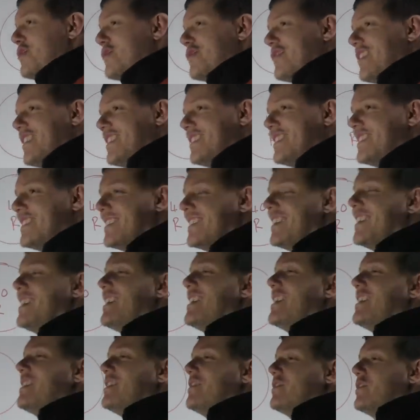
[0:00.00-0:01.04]
stress,
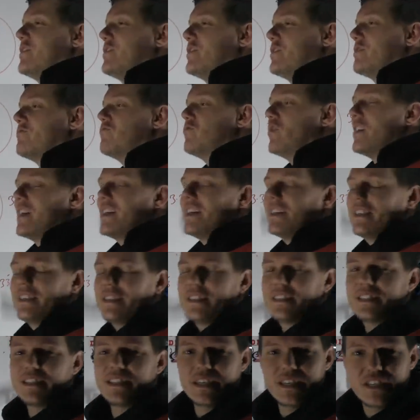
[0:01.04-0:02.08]
the
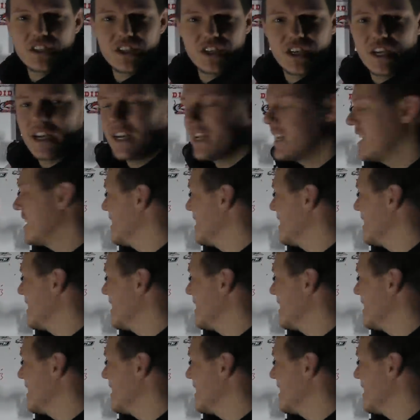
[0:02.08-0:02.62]
radius that a chain